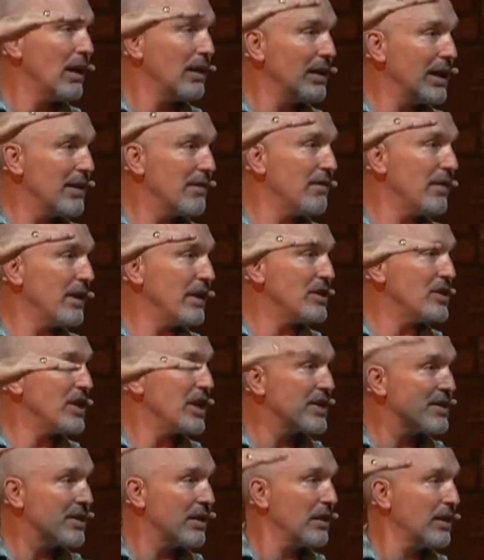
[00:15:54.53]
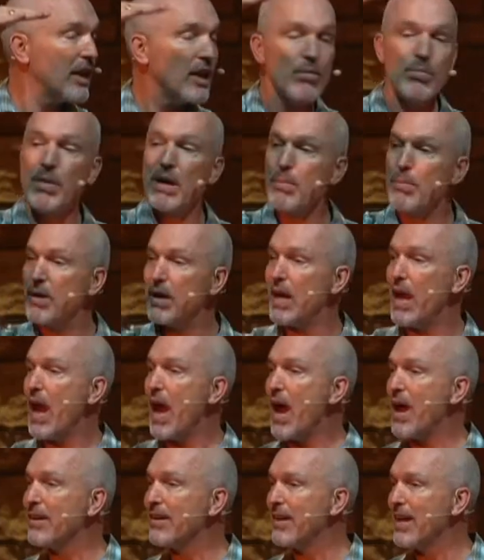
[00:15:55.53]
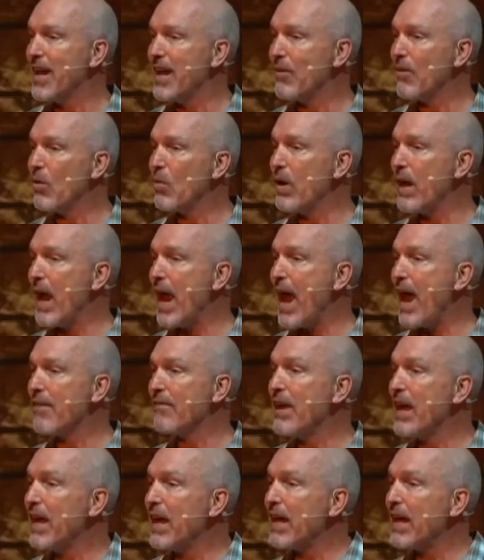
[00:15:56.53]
live just a little bit beyond what we have.